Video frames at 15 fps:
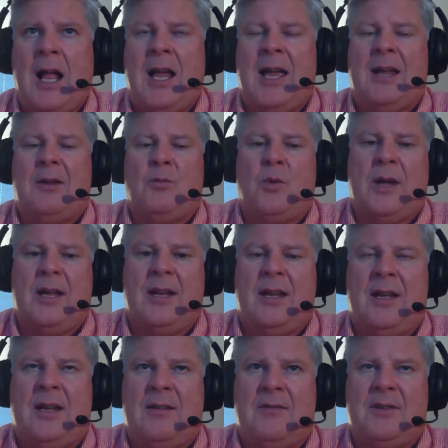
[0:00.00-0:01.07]
and went
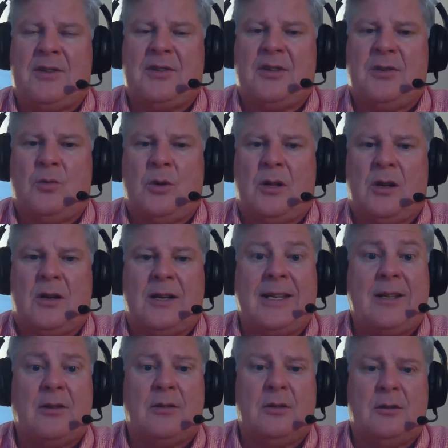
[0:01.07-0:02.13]
and visited with our
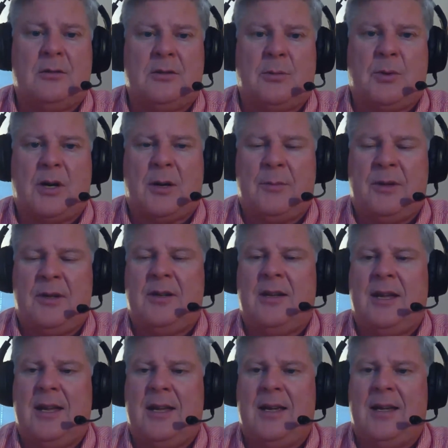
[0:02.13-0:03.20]
legal department,
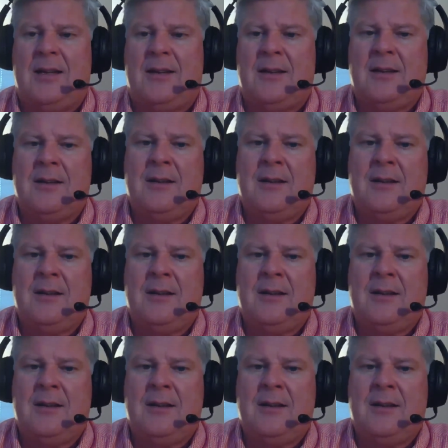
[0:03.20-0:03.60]
and